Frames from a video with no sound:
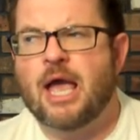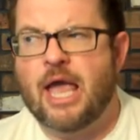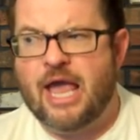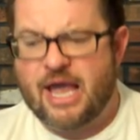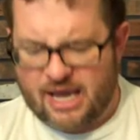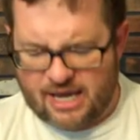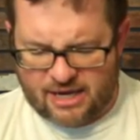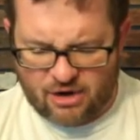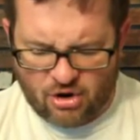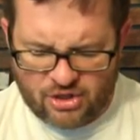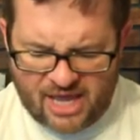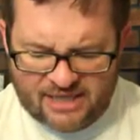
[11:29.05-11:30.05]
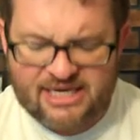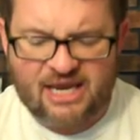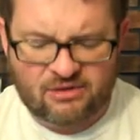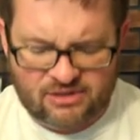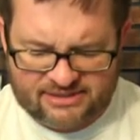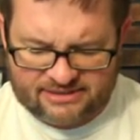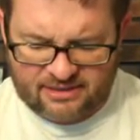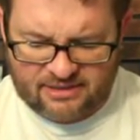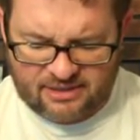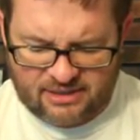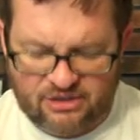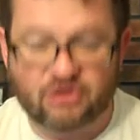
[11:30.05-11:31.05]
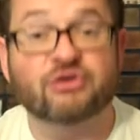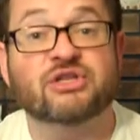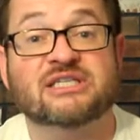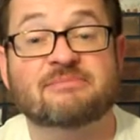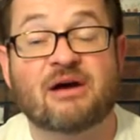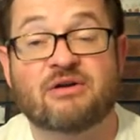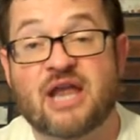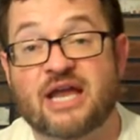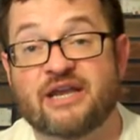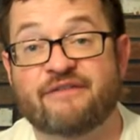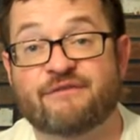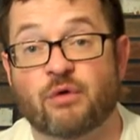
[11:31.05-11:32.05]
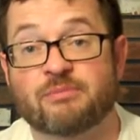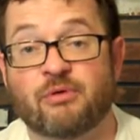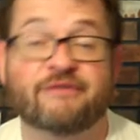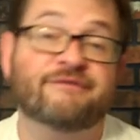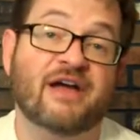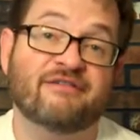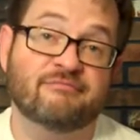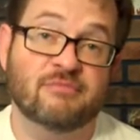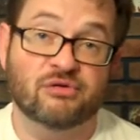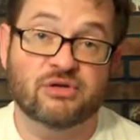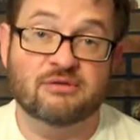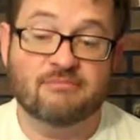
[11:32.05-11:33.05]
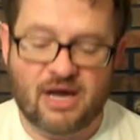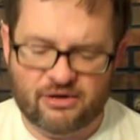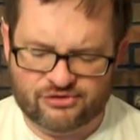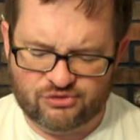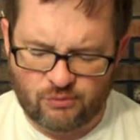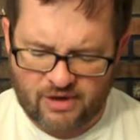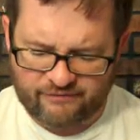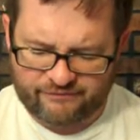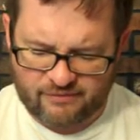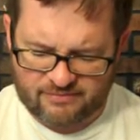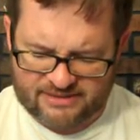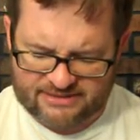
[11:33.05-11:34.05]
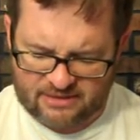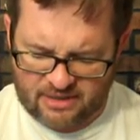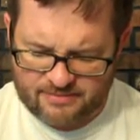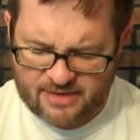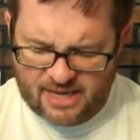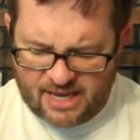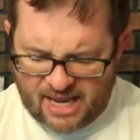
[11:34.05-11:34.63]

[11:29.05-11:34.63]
And on that day, the sun, the Earth is about 94.5 million miles away from the sun,